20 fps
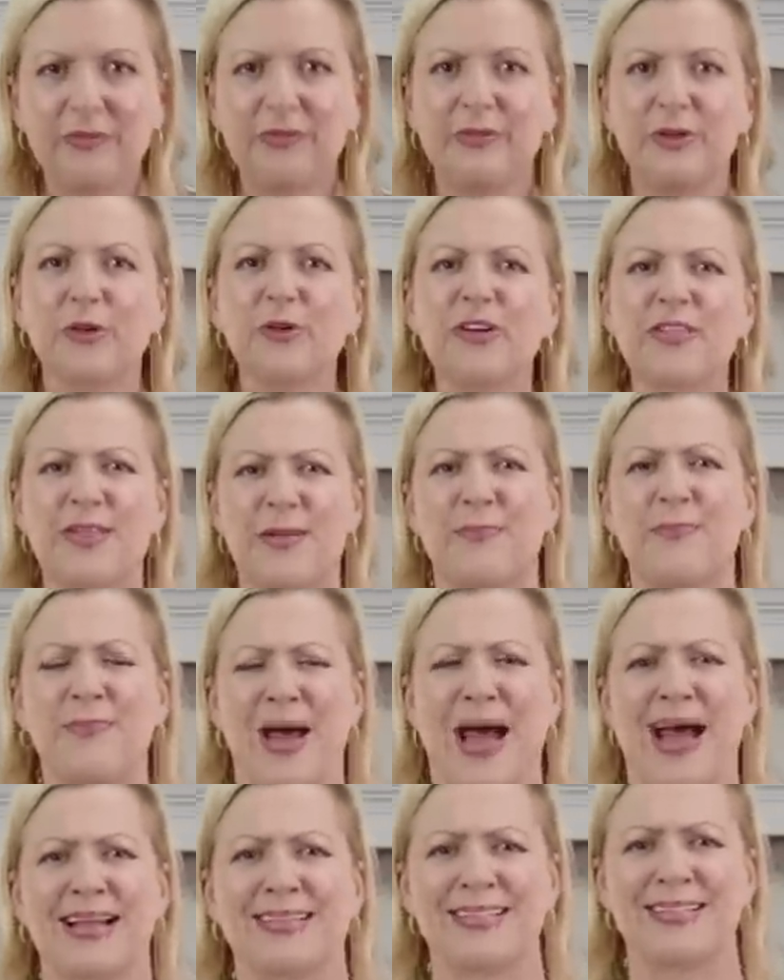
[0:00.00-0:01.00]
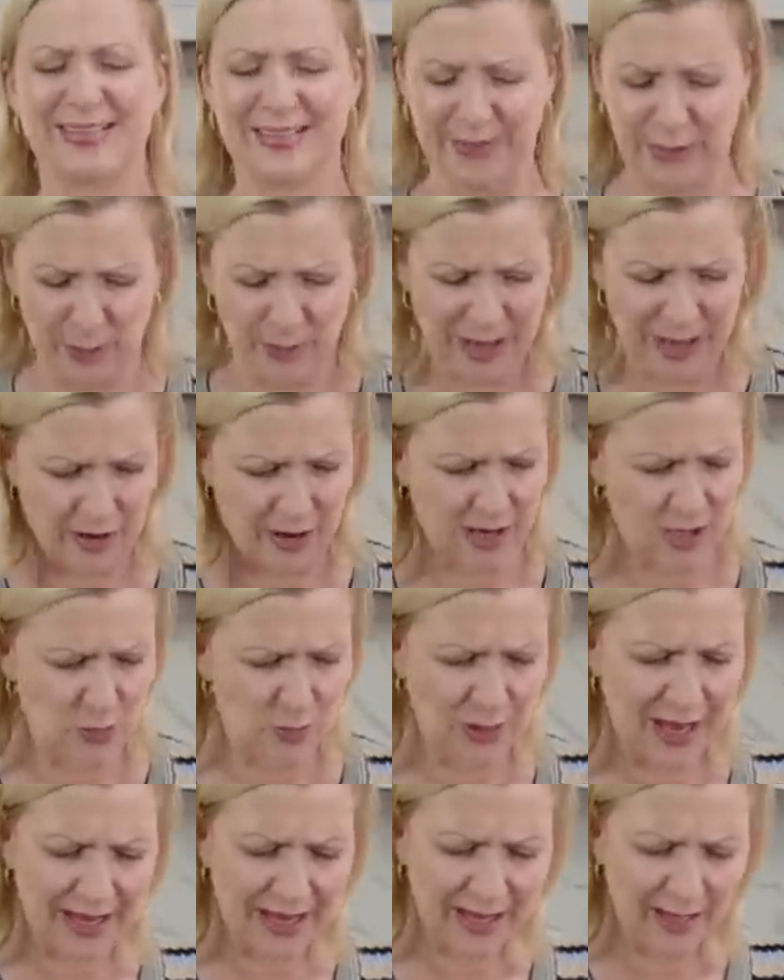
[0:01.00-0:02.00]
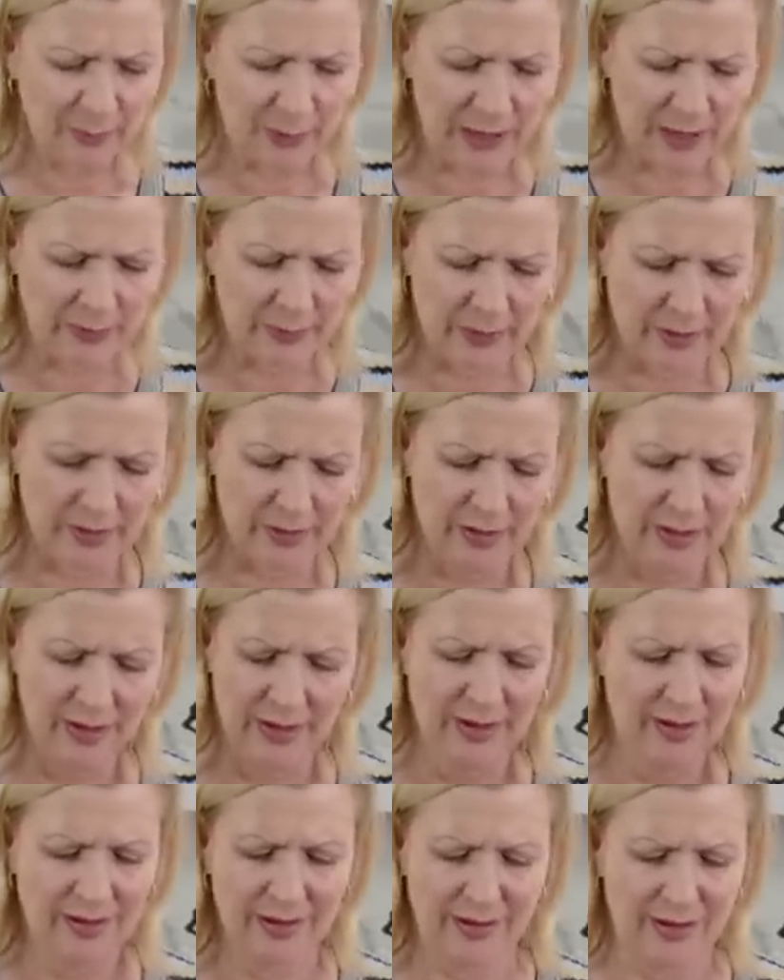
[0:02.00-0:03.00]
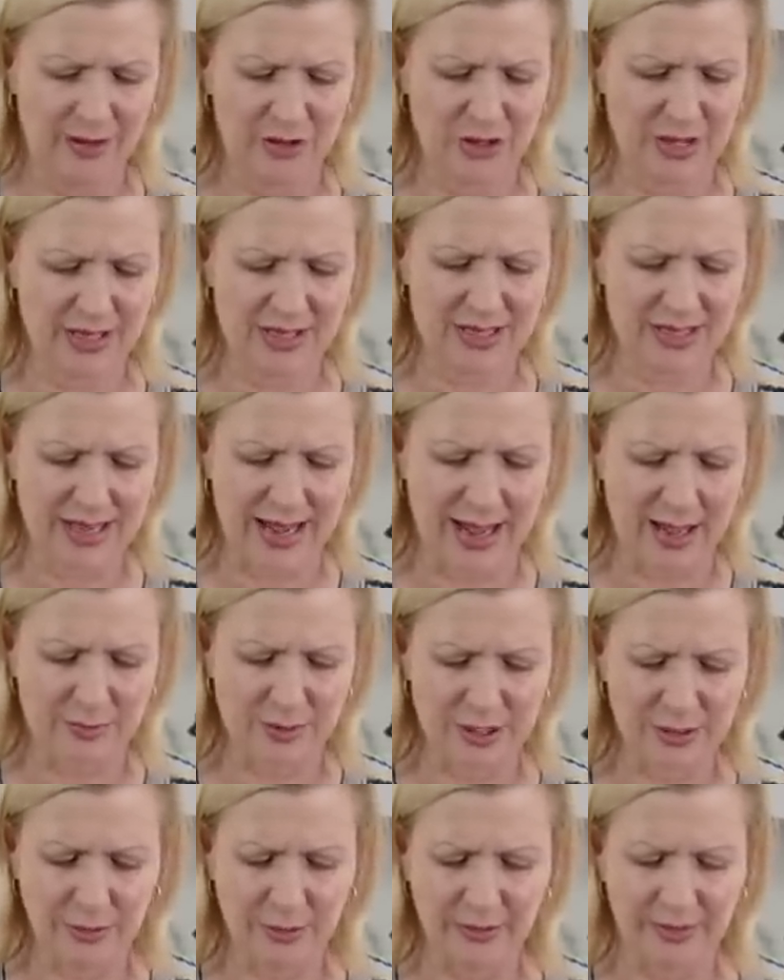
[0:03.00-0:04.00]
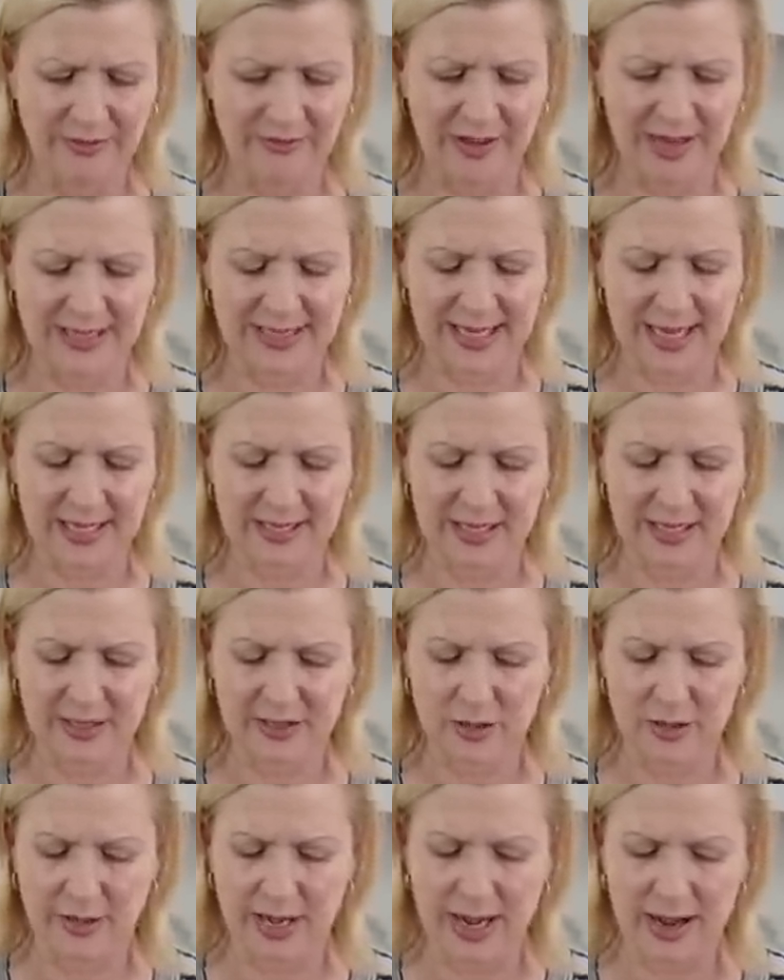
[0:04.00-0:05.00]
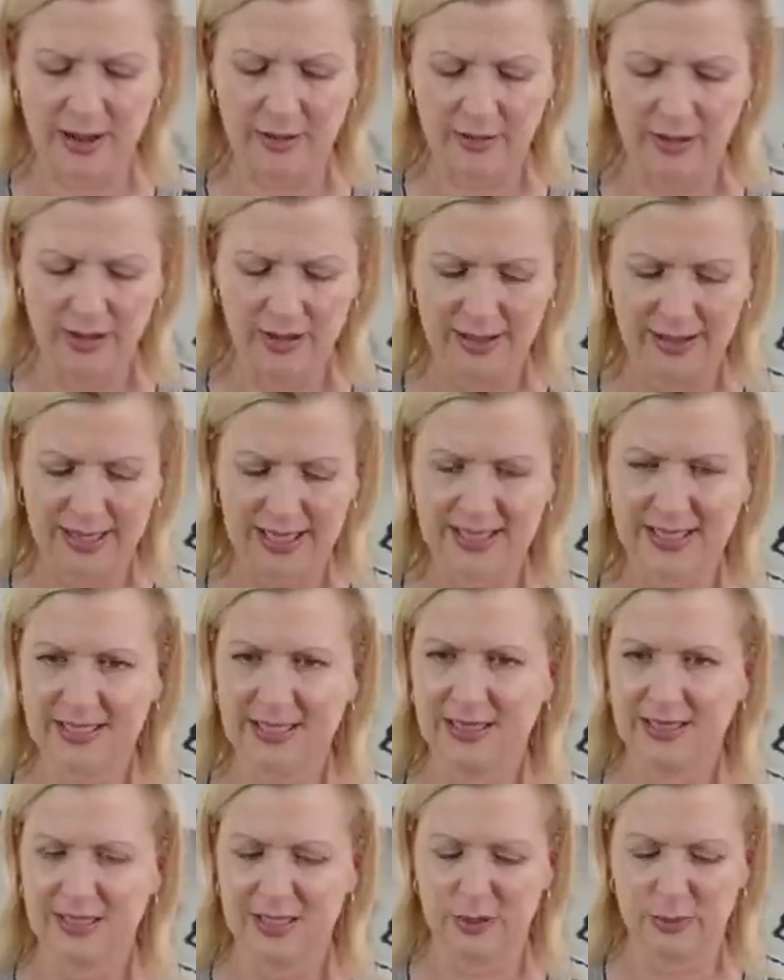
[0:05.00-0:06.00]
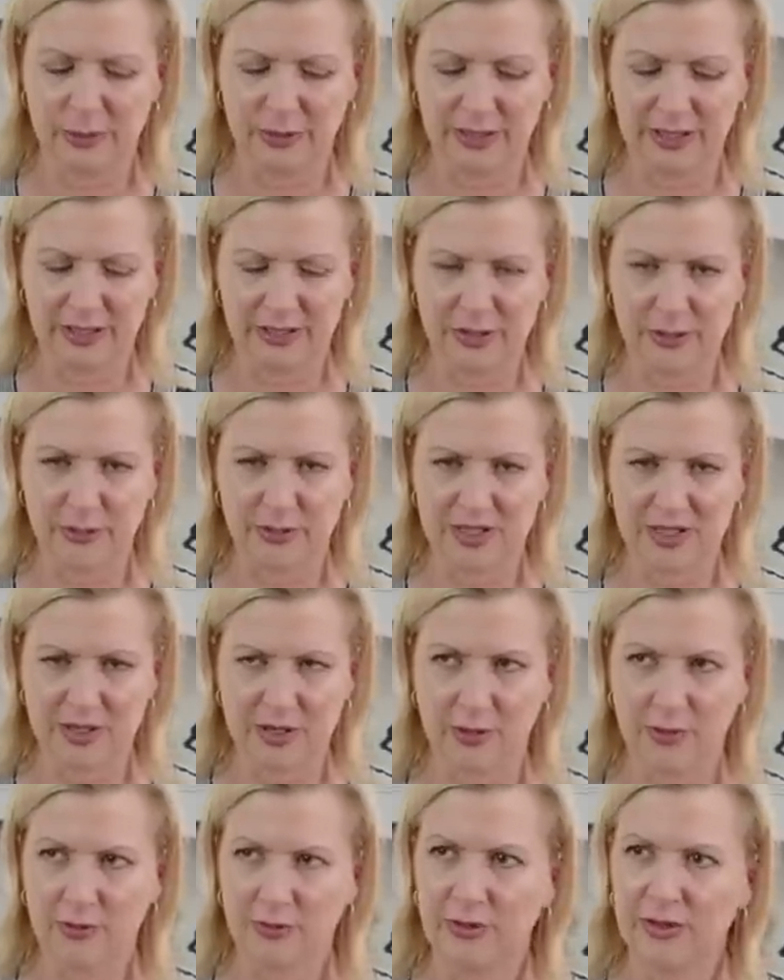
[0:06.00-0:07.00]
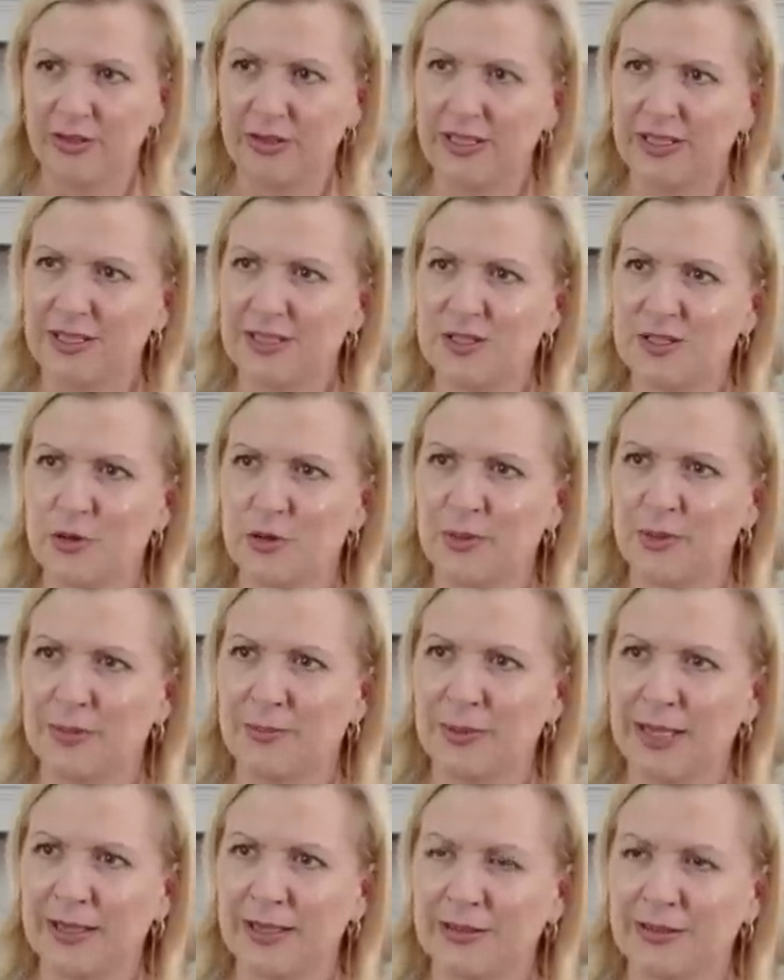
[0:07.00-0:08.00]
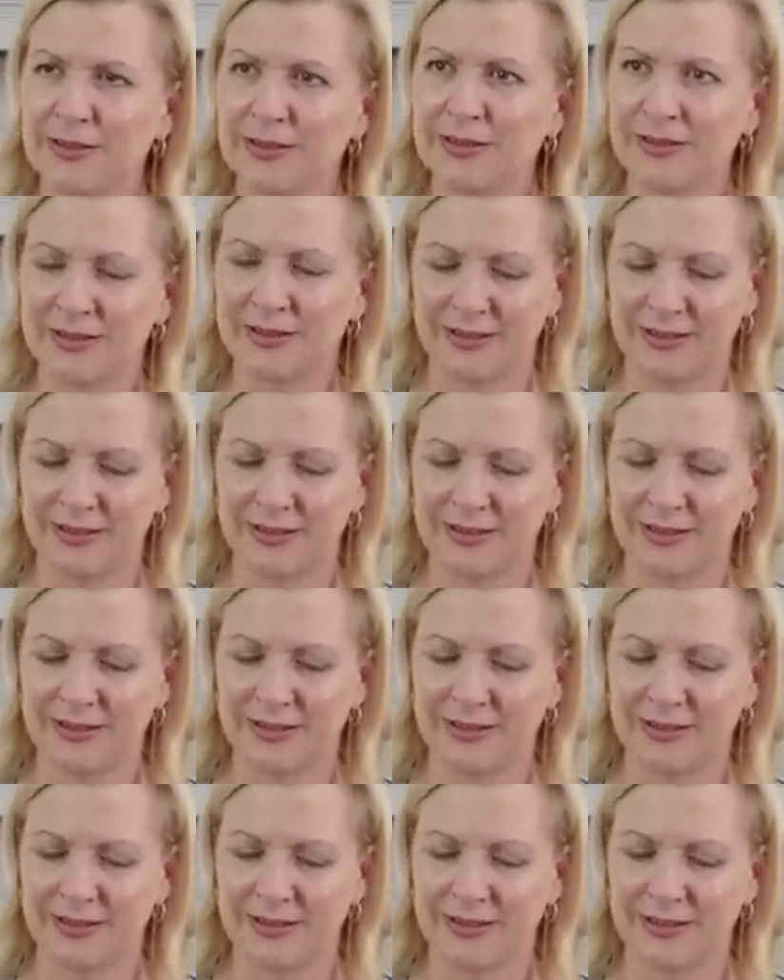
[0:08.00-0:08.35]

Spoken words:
You are the best. Oh my gosh, baking people are just absolutely fantastic. So now let's split into a scone. Are you going to zoom in, Michael?